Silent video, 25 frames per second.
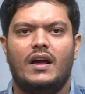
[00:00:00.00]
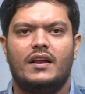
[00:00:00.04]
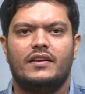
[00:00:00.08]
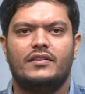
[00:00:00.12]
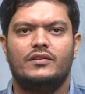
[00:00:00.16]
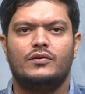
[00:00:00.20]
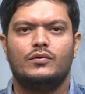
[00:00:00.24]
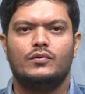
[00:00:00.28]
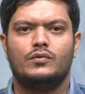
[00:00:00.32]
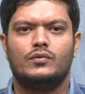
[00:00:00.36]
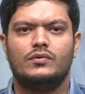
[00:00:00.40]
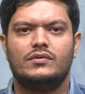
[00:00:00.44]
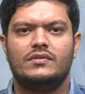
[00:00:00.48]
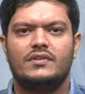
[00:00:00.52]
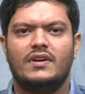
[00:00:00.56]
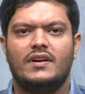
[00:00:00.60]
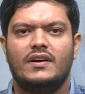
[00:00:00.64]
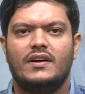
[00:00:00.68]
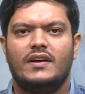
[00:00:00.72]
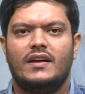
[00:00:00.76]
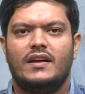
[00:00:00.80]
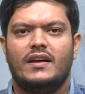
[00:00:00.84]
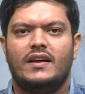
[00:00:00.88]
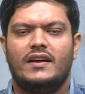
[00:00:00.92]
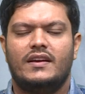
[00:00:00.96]
used
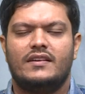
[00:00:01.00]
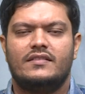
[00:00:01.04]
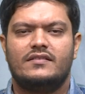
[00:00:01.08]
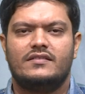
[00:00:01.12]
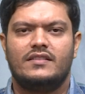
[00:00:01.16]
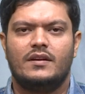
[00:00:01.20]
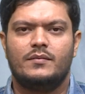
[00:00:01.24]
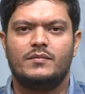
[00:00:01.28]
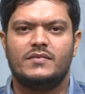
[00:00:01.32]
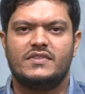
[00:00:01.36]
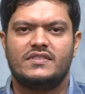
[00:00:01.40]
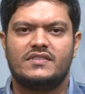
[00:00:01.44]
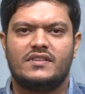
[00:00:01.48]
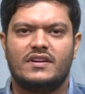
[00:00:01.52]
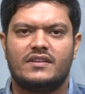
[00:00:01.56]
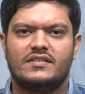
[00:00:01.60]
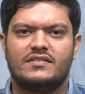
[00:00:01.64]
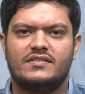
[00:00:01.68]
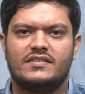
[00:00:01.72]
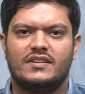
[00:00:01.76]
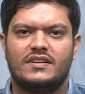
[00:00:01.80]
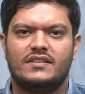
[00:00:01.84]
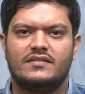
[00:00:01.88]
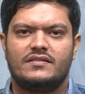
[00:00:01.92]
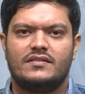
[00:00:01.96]
in some
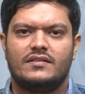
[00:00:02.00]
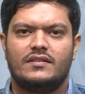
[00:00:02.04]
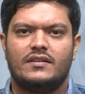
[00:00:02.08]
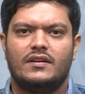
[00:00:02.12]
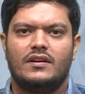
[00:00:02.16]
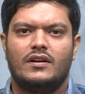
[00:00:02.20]
structures